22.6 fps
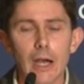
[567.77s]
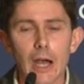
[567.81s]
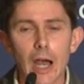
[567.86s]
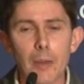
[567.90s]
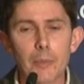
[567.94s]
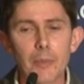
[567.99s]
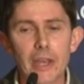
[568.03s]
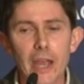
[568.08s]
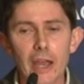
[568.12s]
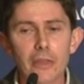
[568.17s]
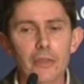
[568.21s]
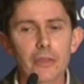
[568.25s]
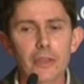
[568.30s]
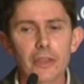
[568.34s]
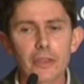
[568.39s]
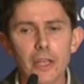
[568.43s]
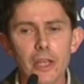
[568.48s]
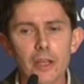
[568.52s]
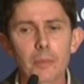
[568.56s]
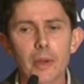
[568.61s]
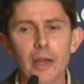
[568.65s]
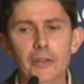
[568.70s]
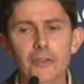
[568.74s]
I began
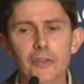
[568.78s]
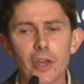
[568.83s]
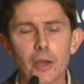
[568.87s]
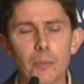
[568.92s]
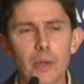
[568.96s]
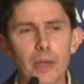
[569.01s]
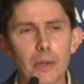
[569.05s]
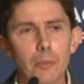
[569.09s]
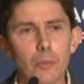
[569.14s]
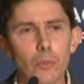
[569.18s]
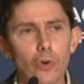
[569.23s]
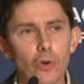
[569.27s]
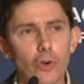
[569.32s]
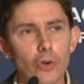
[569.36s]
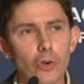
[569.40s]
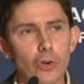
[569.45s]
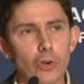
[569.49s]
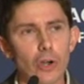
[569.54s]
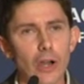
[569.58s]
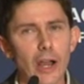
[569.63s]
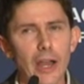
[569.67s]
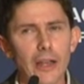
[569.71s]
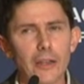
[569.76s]
thinking about it a bit
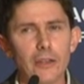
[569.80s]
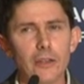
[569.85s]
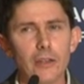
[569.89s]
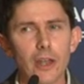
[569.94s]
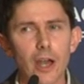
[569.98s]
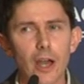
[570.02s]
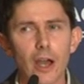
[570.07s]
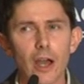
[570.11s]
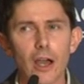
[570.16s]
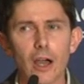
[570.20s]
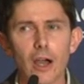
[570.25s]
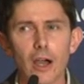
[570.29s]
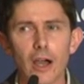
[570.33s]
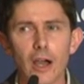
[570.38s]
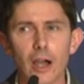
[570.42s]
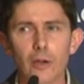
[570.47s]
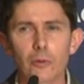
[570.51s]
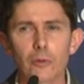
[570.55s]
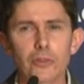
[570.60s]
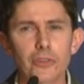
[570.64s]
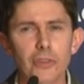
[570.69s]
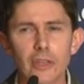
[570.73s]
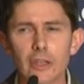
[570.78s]
more, and I
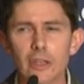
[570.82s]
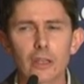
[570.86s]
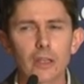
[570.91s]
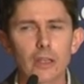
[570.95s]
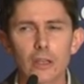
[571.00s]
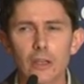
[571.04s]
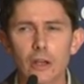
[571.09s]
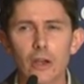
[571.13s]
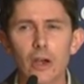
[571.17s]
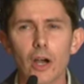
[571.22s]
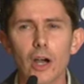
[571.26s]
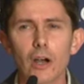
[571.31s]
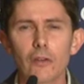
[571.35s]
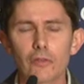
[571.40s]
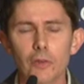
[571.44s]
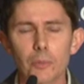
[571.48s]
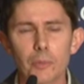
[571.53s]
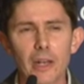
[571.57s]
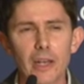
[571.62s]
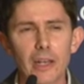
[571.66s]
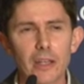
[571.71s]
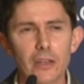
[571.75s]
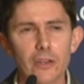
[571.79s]
was thinking, you know,
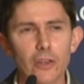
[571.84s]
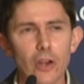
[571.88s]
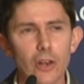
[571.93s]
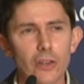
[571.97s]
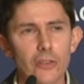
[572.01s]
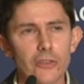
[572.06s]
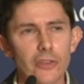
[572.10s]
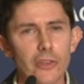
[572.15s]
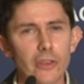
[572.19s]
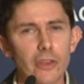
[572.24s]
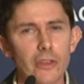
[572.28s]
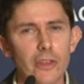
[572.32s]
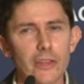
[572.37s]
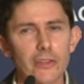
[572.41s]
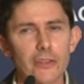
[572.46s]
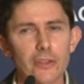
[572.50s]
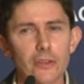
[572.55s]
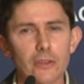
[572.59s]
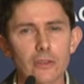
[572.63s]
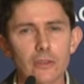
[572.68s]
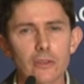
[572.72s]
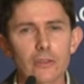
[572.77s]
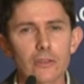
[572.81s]
$500 million, that's a
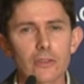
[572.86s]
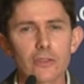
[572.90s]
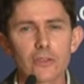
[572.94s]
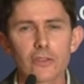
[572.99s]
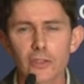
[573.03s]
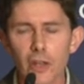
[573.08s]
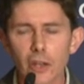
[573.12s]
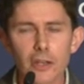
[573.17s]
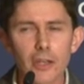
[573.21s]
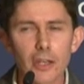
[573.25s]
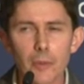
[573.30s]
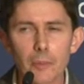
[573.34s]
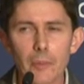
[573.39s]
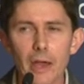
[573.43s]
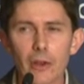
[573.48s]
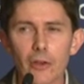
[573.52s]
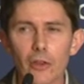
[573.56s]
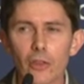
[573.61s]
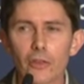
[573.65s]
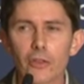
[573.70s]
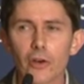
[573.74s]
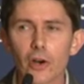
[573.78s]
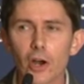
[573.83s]
stunning
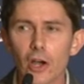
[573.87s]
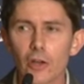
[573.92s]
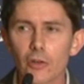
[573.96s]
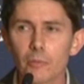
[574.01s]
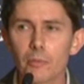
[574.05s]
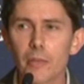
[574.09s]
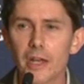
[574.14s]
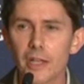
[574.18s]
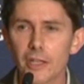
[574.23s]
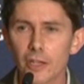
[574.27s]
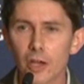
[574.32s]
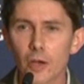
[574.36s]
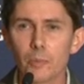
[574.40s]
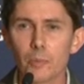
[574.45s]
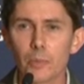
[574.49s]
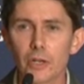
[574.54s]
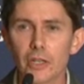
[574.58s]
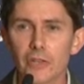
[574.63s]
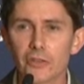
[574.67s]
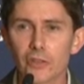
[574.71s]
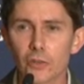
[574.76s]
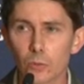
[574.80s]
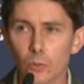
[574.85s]
amount. There aren't many
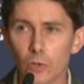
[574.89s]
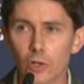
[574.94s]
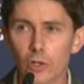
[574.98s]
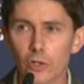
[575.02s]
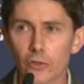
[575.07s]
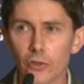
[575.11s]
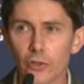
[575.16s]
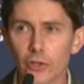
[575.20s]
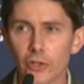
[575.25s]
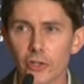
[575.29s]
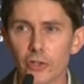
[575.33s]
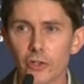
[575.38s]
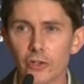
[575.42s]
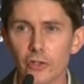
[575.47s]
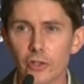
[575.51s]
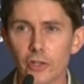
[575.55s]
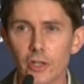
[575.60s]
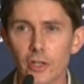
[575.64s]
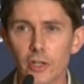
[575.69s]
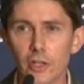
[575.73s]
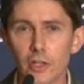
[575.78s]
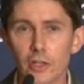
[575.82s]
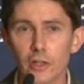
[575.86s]
companies in the world that could
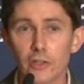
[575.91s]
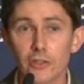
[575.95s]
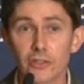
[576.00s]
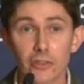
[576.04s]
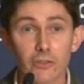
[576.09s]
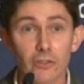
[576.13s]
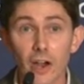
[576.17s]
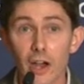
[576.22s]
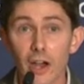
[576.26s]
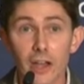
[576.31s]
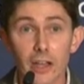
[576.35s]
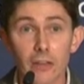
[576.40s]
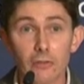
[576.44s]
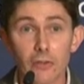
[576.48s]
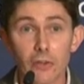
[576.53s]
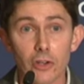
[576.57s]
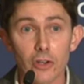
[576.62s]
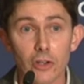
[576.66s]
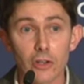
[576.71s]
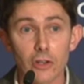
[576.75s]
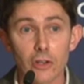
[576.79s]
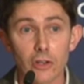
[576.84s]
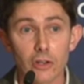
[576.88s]
survive
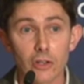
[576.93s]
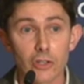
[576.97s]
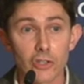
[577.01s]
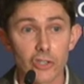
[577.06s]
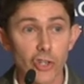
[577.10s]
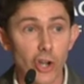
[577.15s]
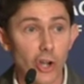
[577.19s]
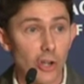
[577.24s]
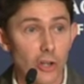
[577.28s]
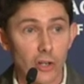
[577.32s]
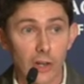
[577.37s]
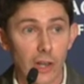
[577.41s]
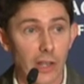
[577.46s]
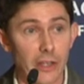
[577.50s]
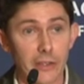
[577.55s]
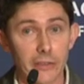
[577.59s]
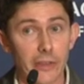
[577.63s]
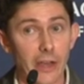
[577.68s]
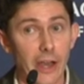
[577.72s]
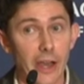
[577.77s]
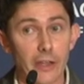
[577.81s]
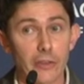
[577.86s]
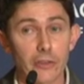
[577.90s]
a shock like
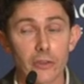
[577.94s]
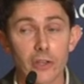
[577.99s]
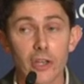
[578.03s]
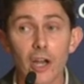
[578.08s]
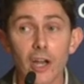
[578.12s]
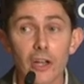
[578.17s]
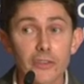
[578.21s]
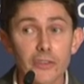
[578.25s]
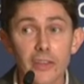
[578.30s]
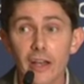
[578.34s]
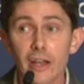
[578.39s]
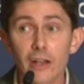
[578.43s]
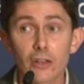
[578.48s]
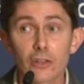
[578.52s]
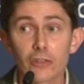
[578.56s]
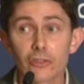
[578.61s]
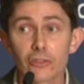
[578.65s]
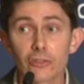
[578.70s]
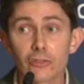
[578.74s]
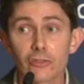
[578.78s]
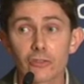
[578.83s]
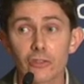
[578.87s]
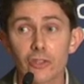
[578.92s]
that. And the
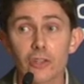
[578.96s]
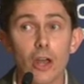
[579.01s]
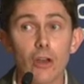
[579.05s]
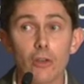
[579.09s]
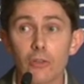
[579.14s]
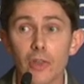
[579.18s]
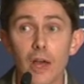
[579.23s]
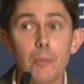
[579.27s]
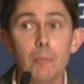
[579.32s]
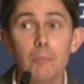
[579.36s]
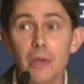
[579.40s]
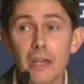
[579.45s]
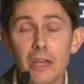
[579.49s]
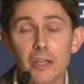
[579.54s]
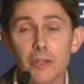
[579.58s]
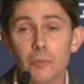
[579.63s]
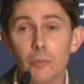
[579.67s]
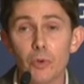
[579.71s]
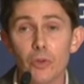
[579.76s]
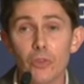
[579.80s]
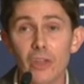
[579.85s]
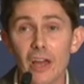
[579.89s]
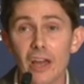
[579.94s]
cartels, you know, they're big,
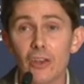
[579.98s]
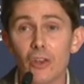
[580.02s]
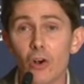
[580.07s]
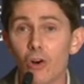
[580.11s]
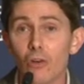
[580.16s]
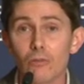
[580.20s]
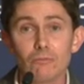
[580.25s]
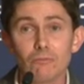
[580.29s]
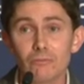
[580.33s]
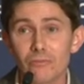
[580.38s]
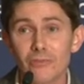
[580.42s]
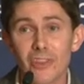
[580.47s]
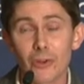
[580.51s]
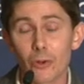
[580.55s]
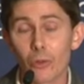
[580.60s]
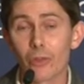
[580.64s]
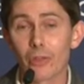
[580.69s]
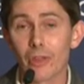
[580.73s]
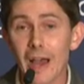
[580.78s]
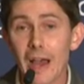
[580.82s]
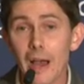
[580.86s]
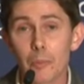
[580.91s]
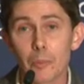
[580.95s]
but they're not
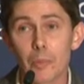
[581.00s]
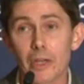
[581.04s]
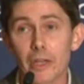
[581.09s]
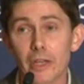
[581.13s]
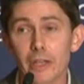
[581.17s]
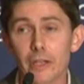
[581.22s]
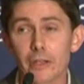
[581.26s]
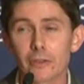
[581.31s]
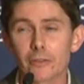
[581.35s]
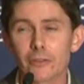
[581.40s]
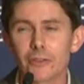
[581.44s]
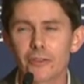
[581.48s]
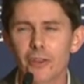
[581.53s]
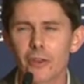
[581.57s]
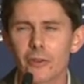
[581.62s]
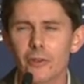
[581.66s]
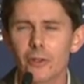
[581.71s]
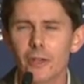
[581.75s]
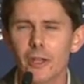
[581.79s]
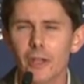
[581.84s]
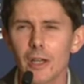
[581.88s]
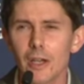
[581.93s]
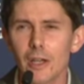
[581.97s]
that big. And so
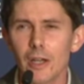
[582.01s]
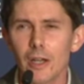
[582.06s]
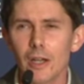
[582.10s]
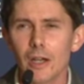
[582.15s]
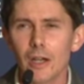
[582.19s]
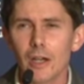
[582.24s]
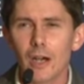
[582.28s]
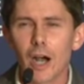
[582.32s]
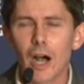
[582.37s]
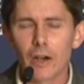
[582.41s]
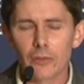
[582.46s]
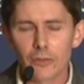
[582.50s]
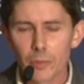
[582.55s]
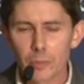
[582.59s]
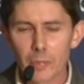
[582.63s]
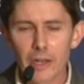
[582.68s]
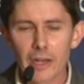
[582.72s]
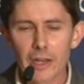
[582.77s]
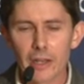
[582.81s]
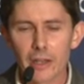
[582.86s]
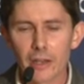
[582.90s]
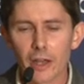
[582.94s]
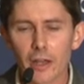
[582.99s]
$500
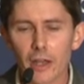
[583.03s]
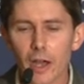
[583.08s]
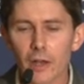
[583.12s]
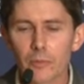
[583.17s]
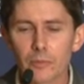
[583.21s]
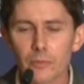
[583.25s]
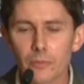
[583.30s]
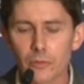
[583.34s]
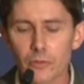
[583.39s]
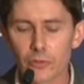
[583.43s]
million, I